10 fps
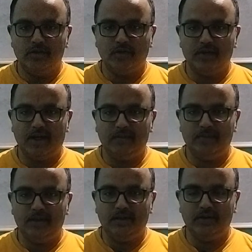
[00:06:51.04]
So that
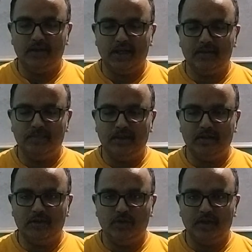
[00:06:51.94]
means
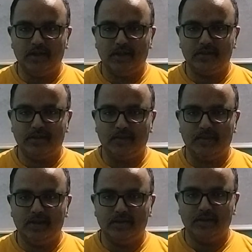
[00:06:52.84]
you can
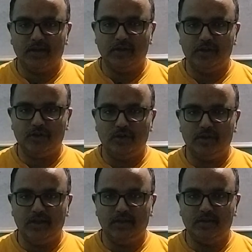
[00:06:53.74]
customize it according to your
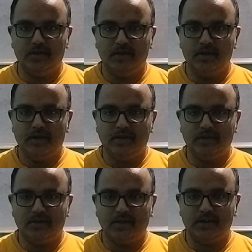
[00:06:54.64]
needs.
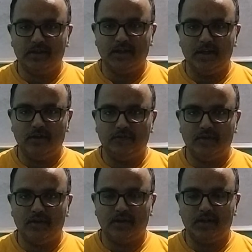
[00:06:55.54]
Such kind of
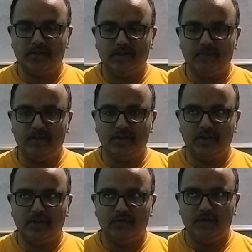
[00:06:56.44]
a
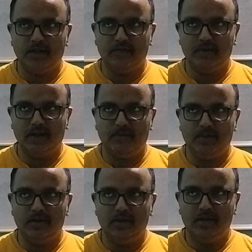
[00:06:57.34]
customization when
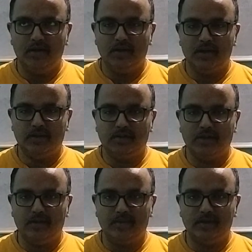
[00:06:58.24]
available is
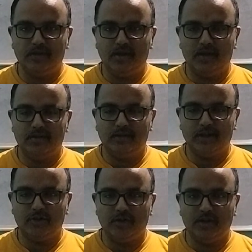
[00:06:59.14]
termed as a
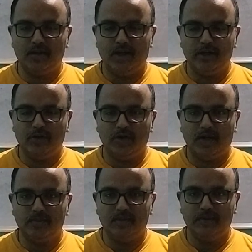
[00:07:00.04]
unsaturated
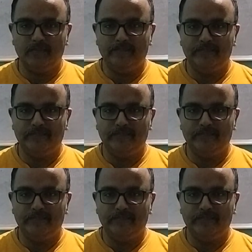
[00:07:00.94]
hydrocarbon.